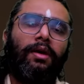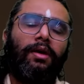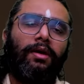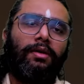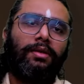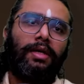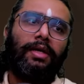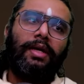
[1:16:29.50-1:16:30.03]

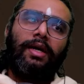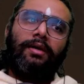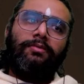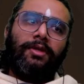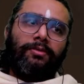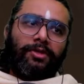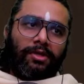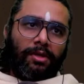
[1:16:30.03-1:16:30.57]
Tarhi aham
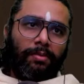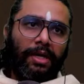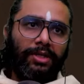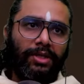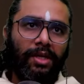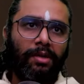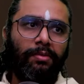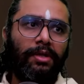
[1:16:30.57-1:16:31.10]
Sanskrit
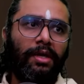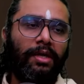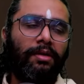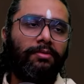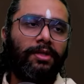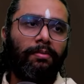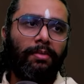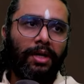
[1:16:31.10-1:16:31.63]
bhashayam
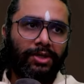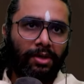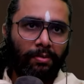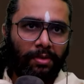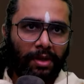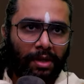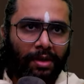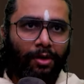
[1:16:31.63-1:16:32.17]
idanim
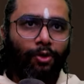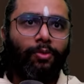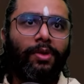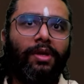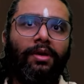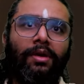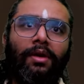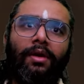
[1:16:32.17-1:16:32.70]
sambhashanam na
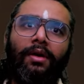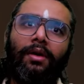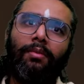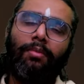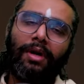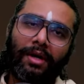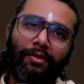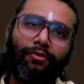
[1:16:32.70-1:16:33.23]
karomi.
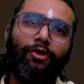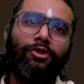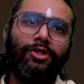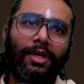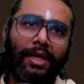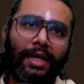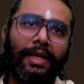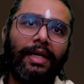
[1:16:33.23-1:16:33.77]
But
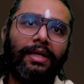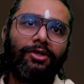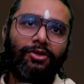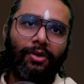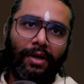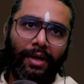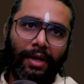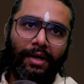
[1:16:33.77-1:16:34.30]
unfortunately, yes,
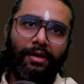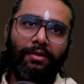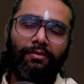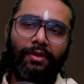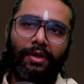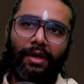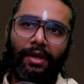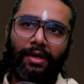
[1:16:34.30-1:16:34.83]
you are right.
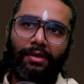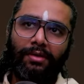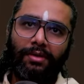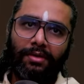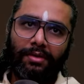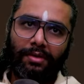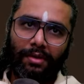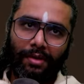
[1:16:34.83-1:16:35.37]
We are
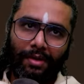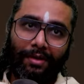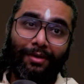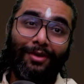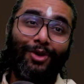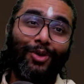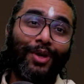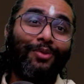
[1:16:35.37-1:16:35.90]

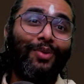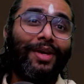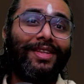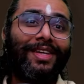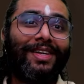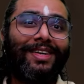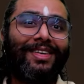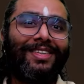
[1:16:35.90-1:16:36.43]
doing
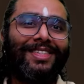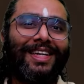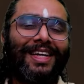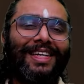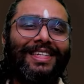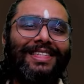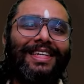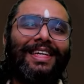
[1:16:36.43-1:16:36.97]
Vedic
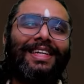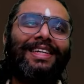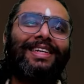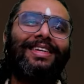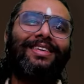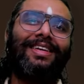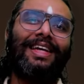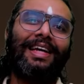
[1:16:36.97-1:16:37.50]
studies
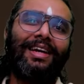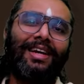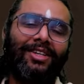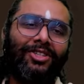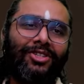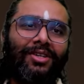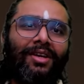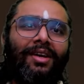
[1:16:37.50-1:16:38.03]
in
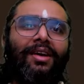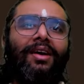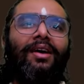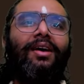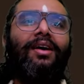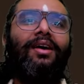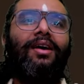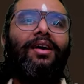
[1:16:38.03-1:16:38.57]
English.
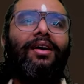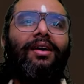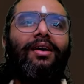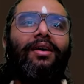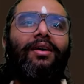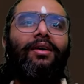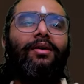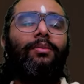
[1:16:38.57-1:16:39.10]

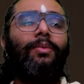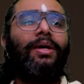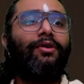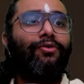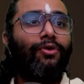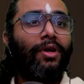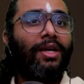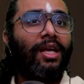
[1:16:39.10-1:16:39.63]
But
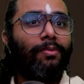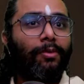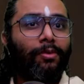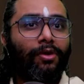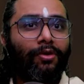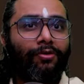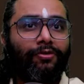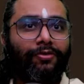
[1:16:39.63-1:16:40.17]
if you are
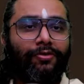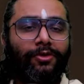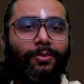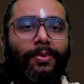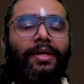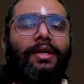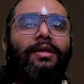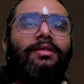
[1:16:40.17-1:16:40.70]
capable of
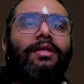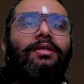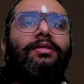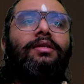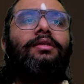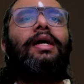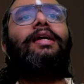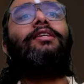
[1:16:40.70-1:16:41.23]
speaking
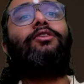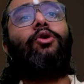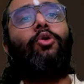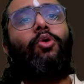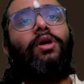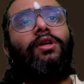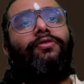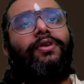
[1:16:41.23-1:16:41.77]
Sanskrit, that is a
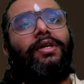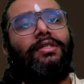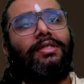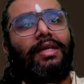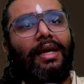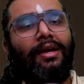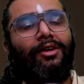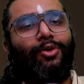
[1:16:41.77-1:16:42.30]
whole different
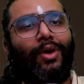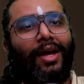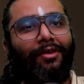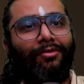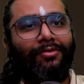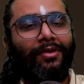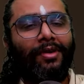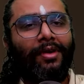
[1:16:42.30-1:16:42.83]
skill to
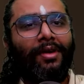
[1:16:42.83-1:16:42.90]
have.